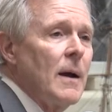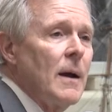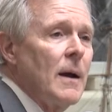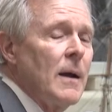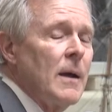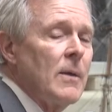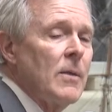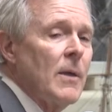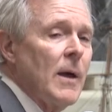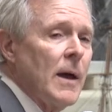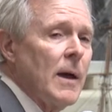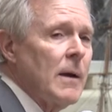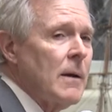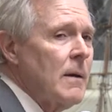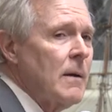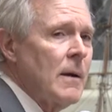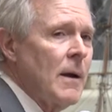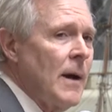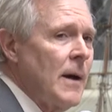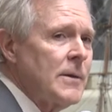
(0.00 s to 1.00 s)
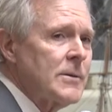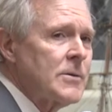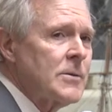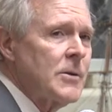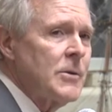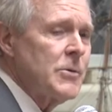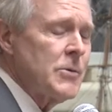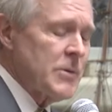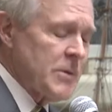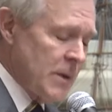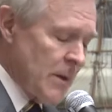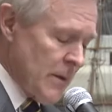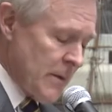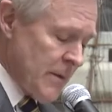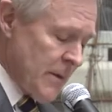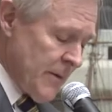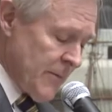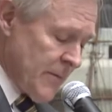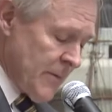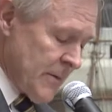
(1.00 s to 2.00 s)
In that not so subtle
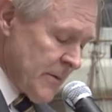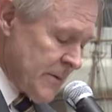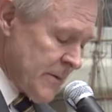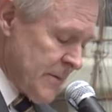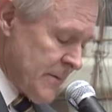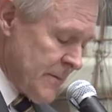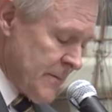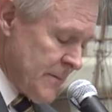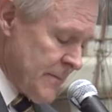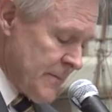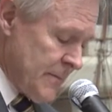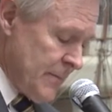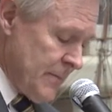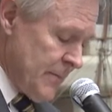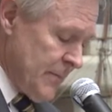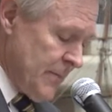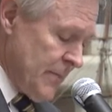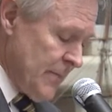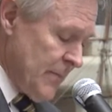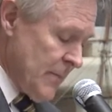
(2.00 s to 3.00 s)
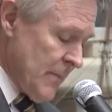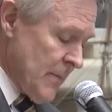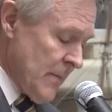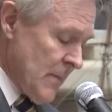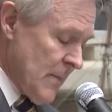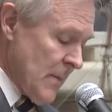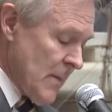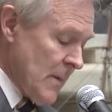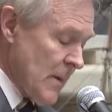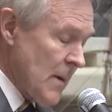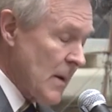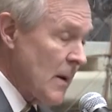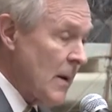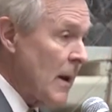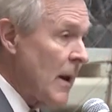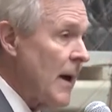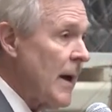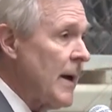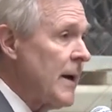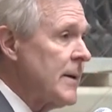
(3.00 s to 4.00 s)
difference
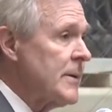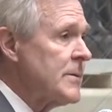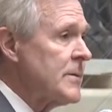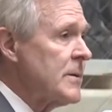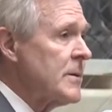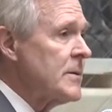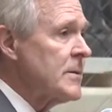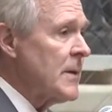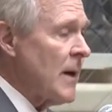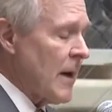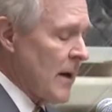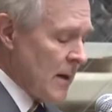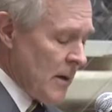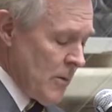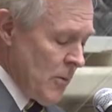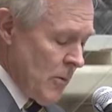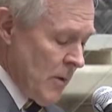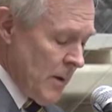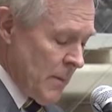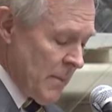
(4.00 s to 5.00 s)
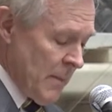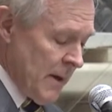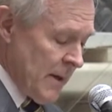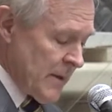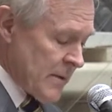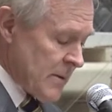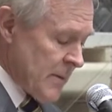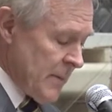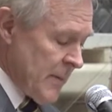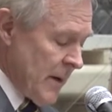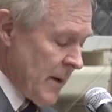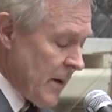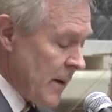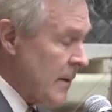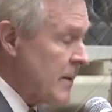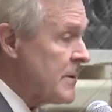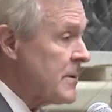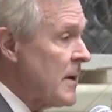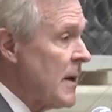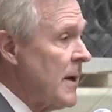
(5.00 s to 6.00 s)
lies exactly what makes
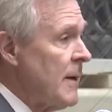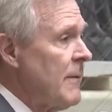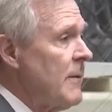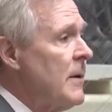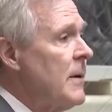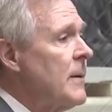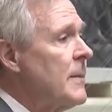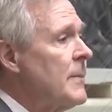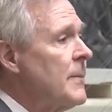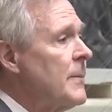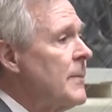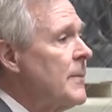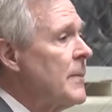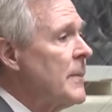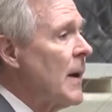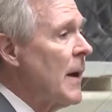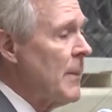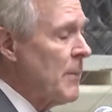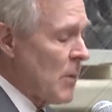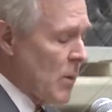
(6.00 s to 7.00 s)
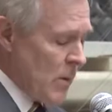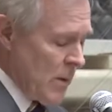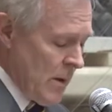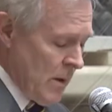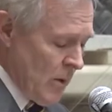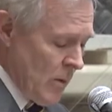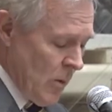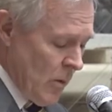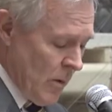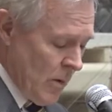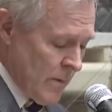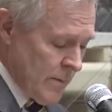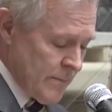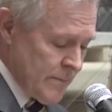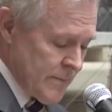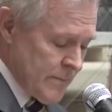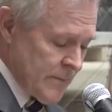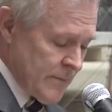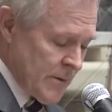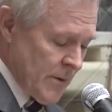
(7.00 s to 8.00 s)
America's Navy and Marine Corps
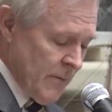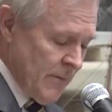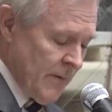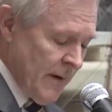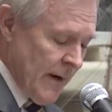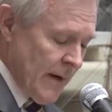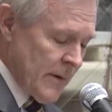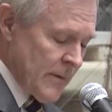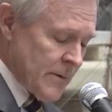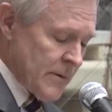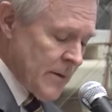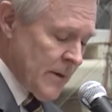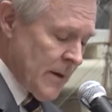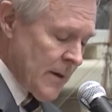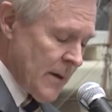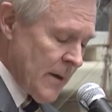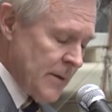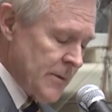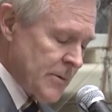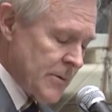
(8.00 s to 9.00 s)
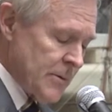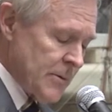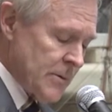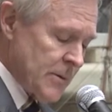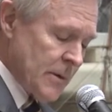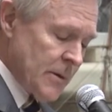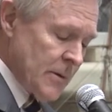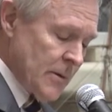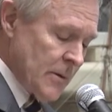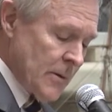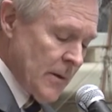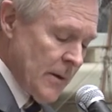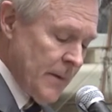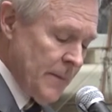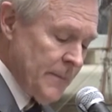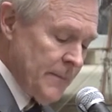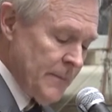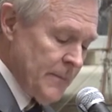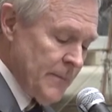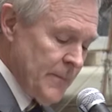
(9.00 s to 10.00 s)
so vital to our nation's security.
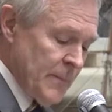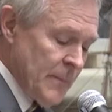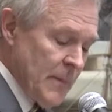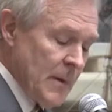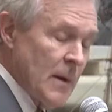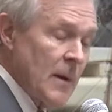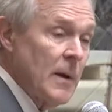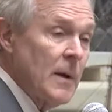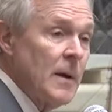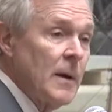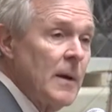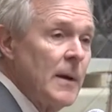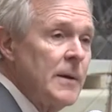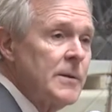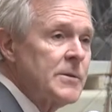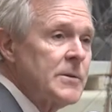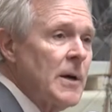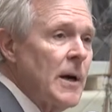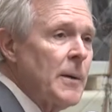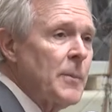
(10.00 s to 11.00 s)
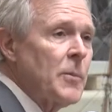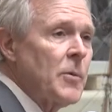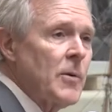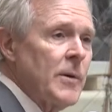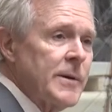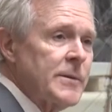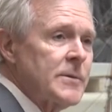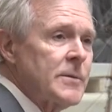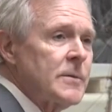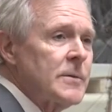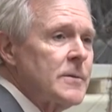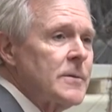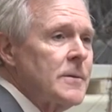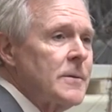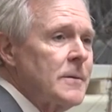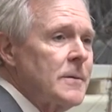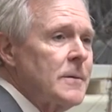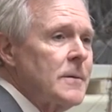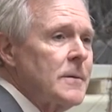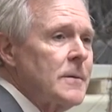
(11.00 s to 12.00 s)
It's our
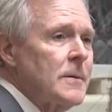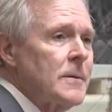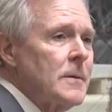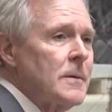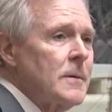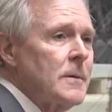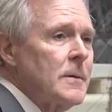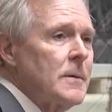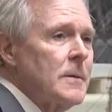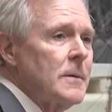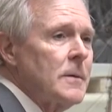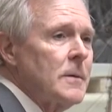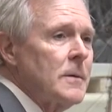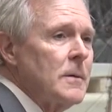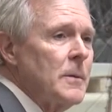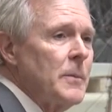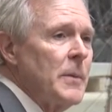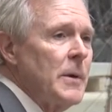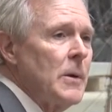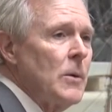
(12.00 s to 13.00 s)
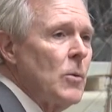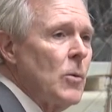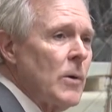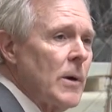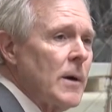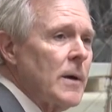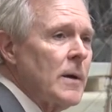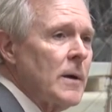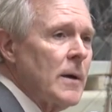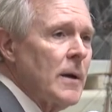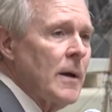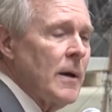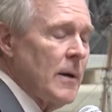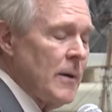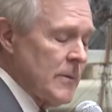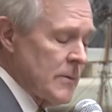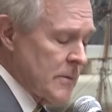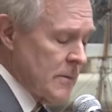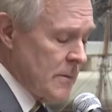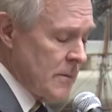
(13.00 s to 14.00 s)
presence. Be where it
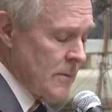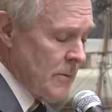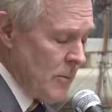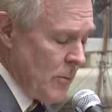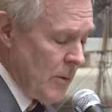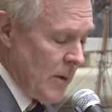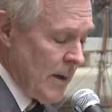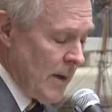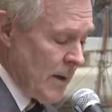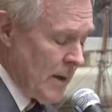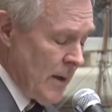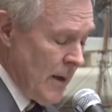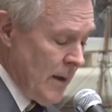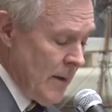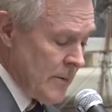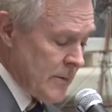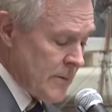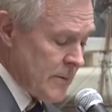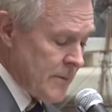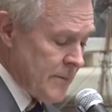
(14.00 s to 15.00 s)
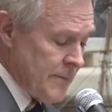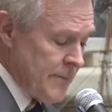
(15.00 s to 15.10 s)
counts, when it counts.